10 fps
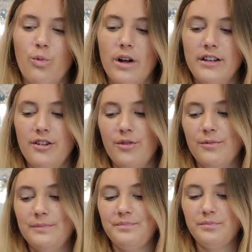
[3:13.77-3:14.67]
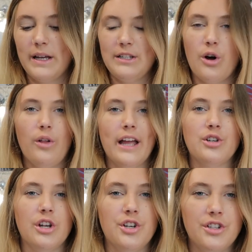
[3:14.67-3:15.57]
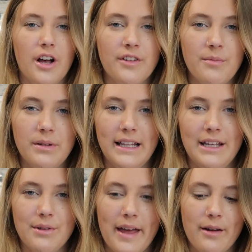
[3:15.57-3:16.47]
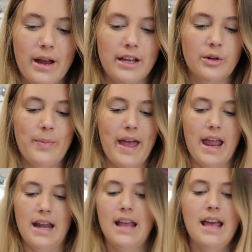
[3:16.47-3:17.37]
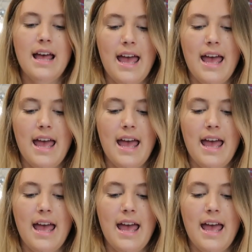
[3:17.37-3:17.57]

don't like trust yourself completely with like regular paint.